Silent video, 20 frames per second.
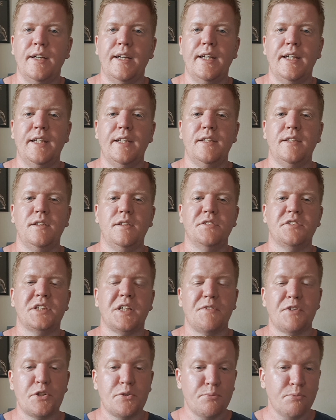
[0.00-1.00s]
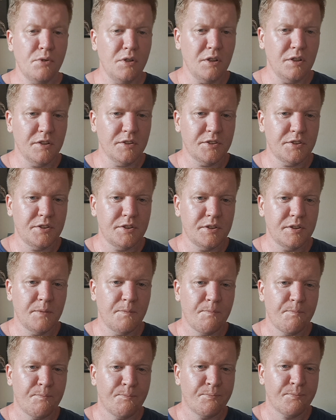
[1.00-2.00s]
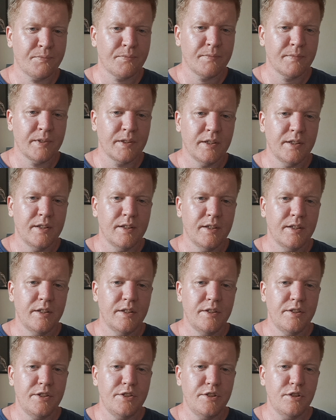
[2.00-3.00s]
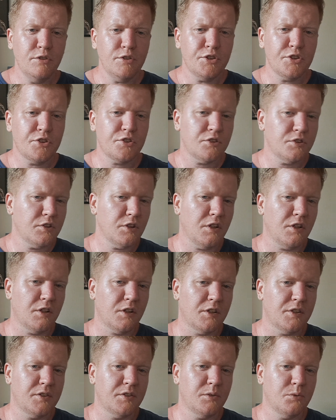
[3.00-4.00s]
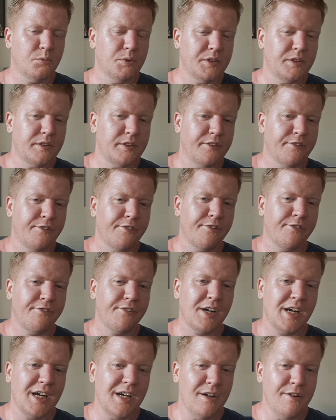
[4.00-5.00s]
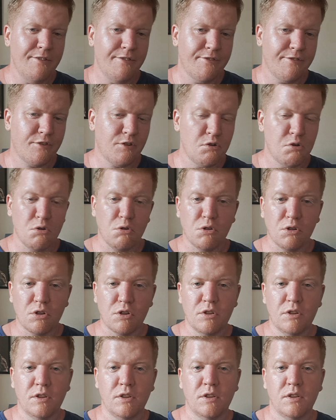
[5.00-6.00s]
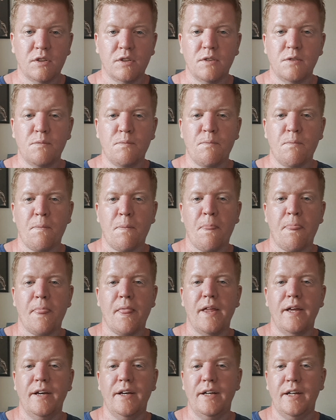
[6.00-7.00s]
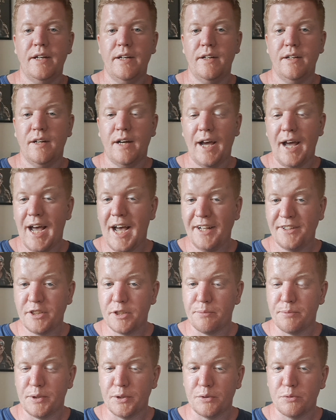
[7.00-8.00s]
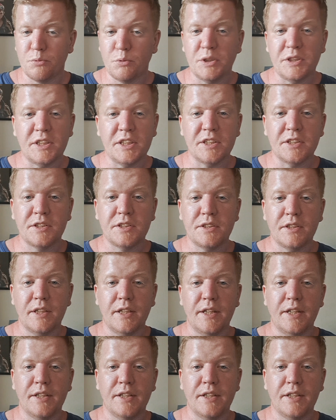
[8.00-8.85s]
In Savage Worlds, you start with the 5 core attribute, which is